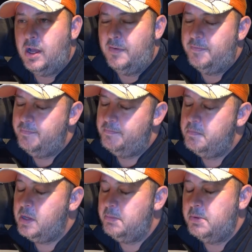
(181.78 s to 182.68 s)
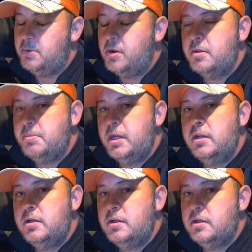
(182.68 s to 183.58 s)
I have slipped them onto the pin
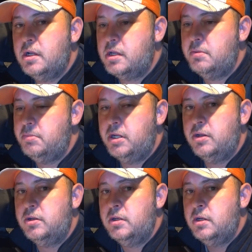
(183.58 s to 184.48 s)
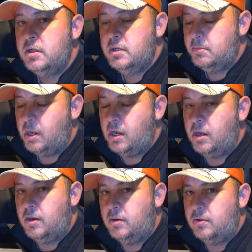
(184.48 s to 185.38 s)
they seem pretty good but
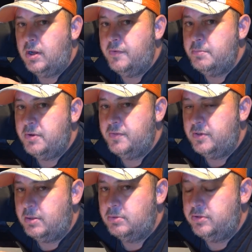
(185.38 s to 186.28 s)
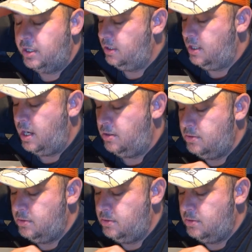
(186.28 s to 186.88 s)
I'll have a bit of a double check now